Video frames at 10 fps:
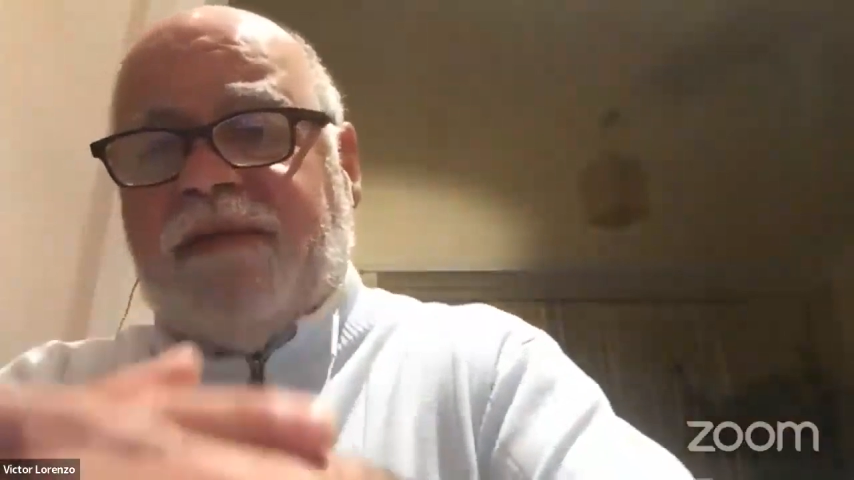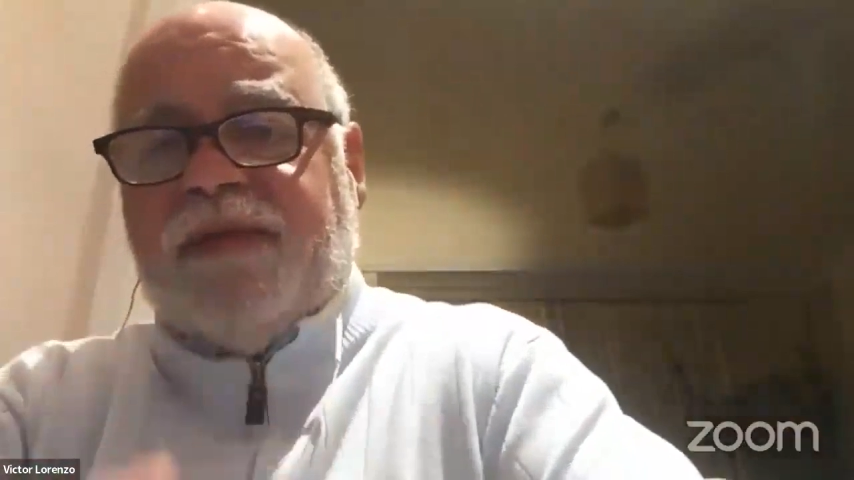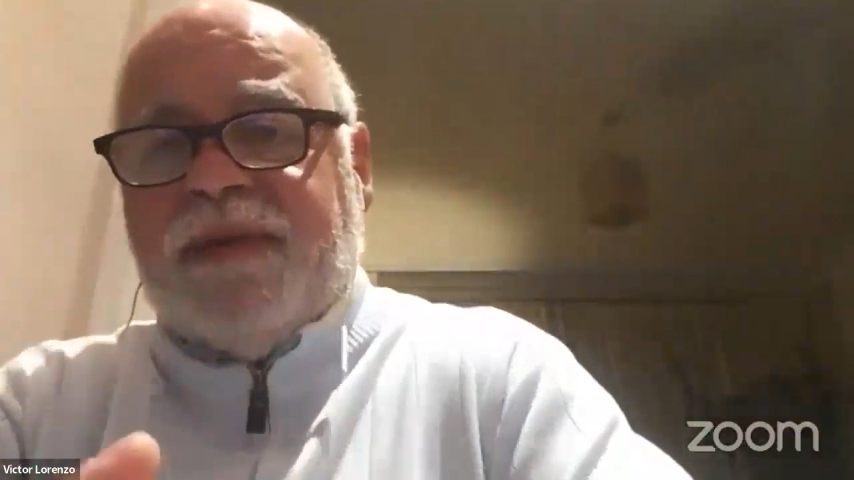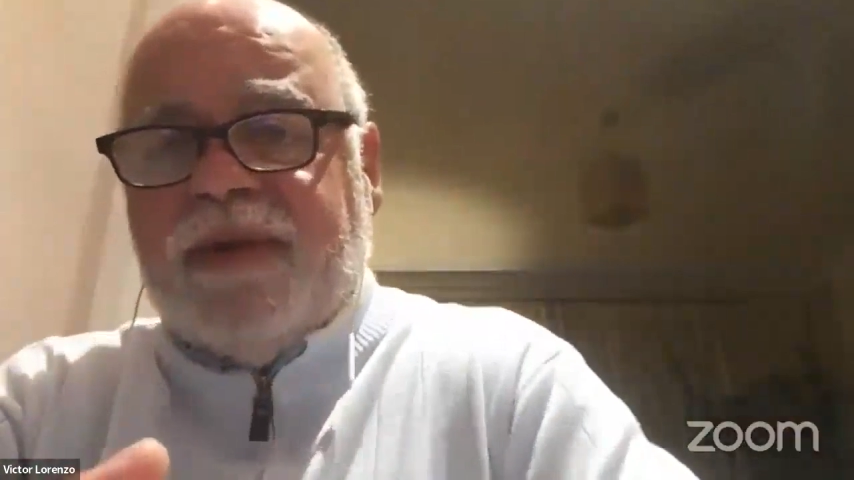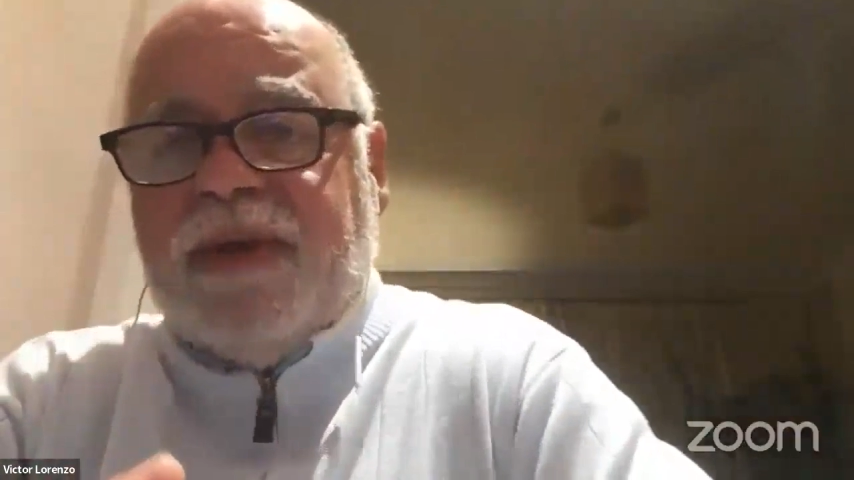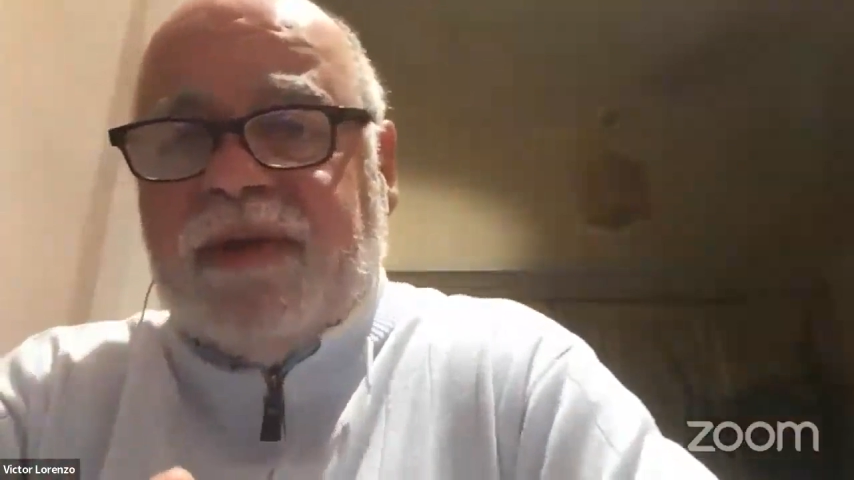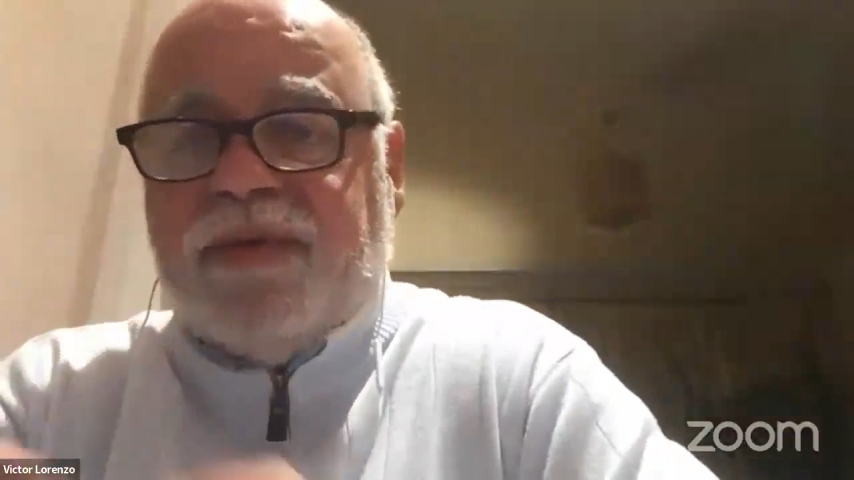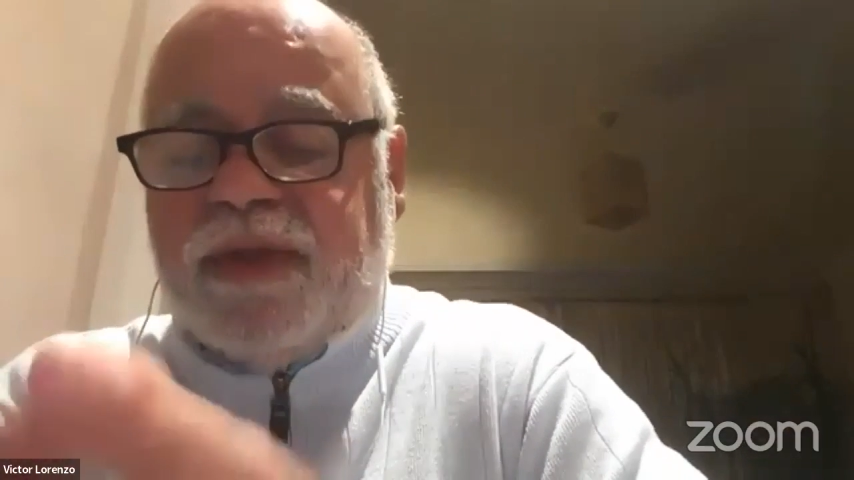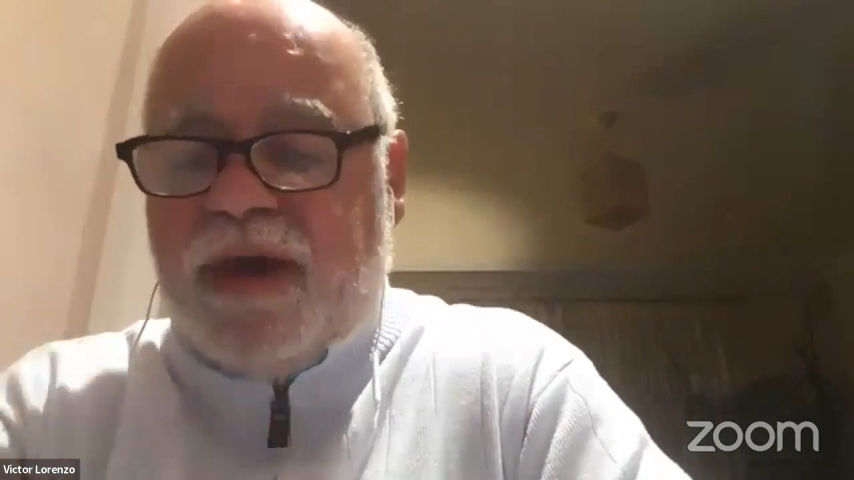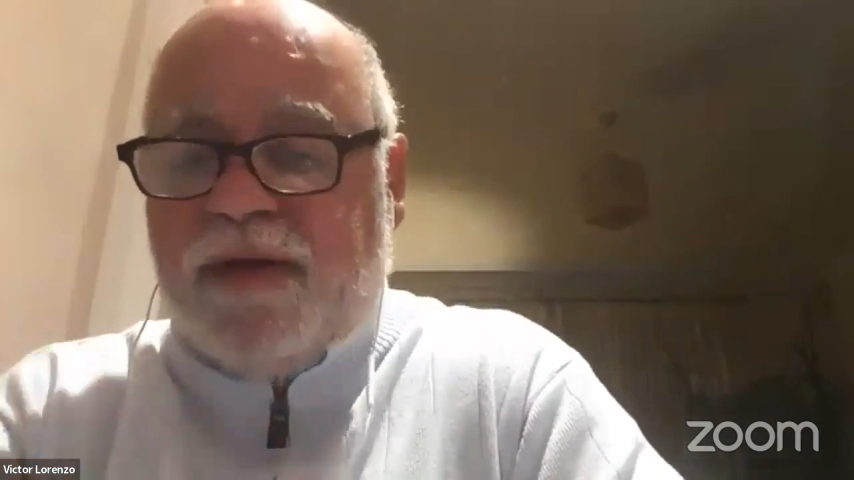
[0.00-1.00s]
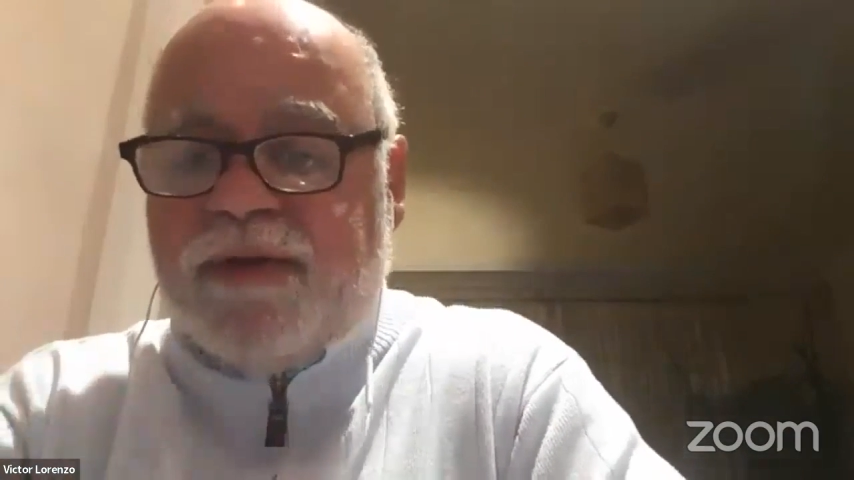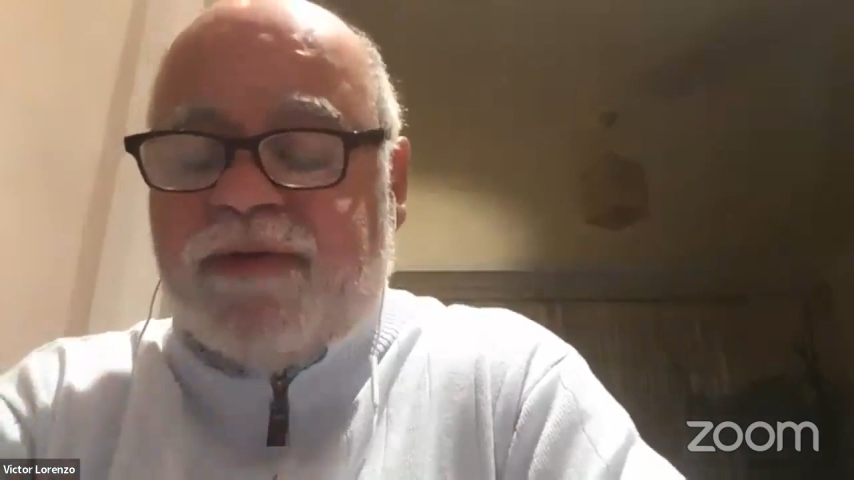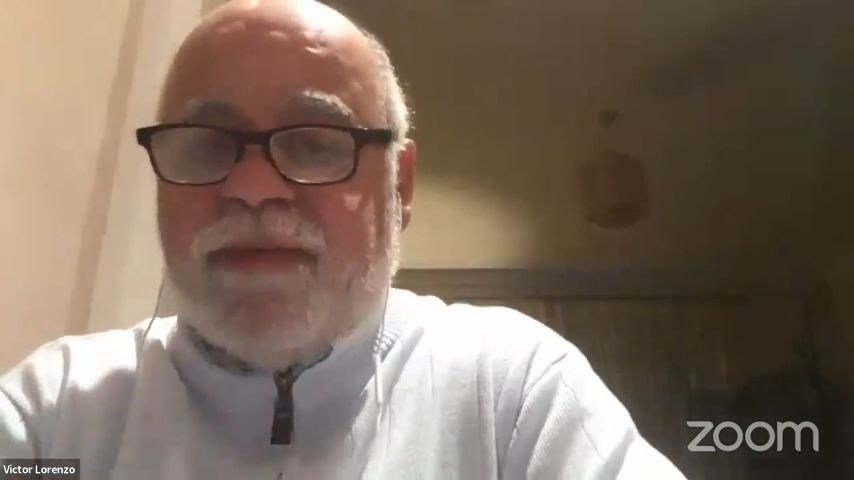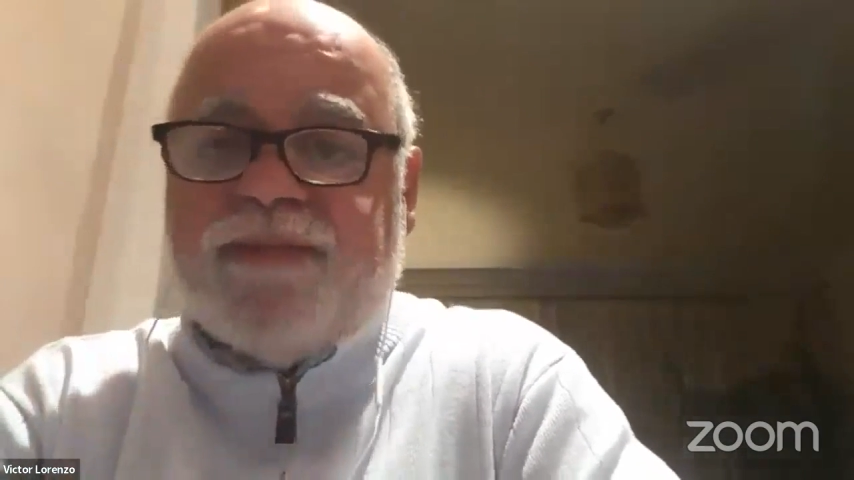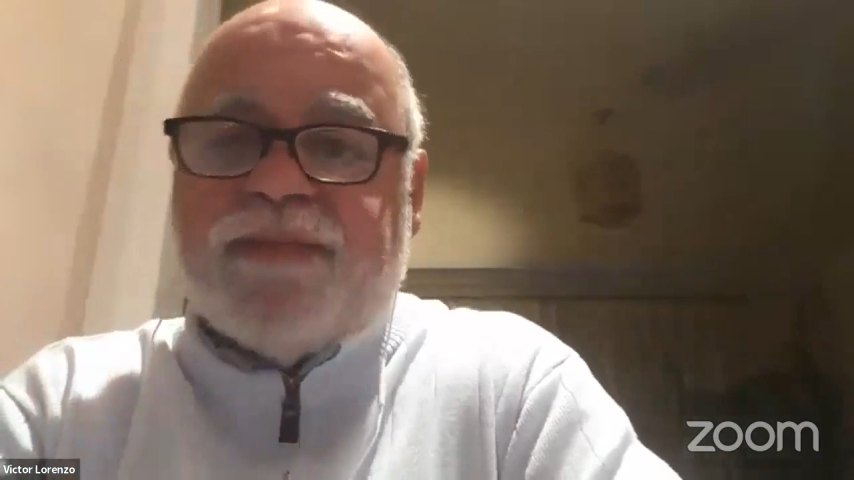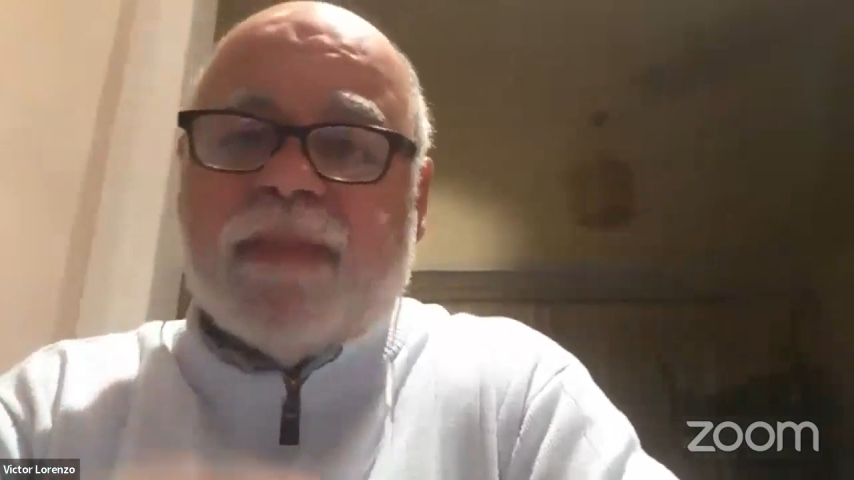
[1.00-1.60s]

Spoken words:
gift to the others.